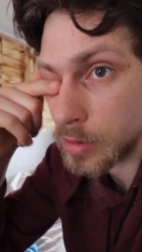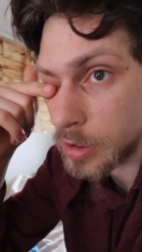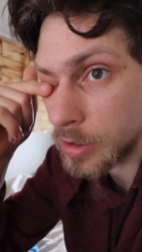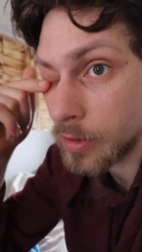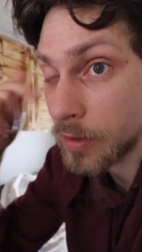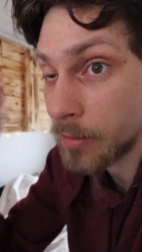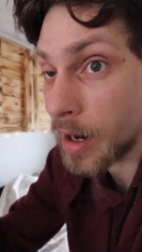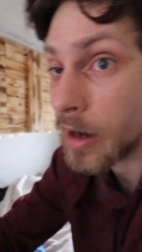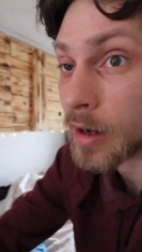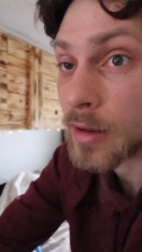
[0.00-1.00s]
She's doing a
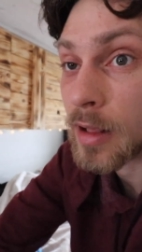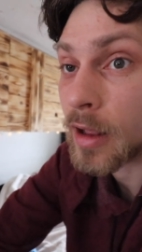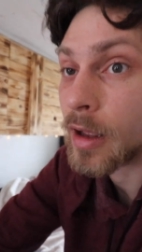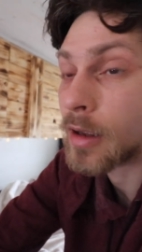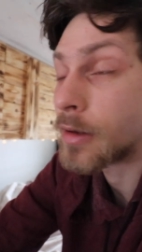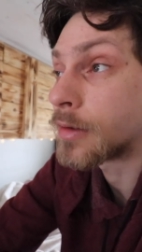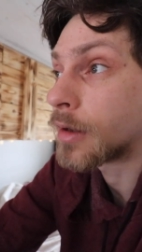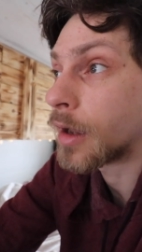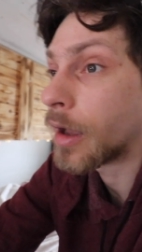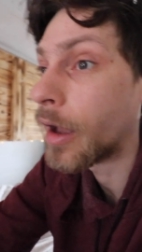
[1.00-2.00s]
market thing.
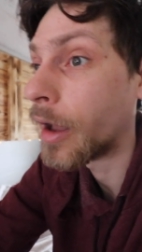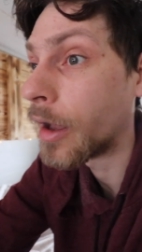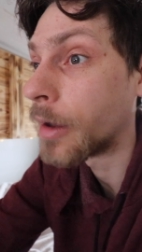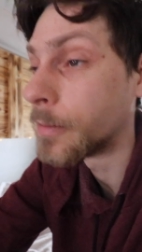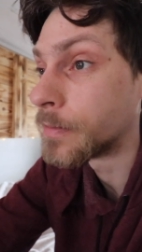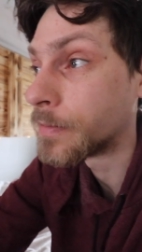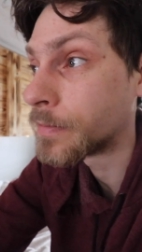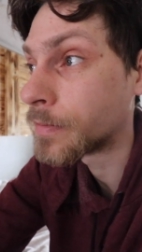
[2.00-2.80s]
Um,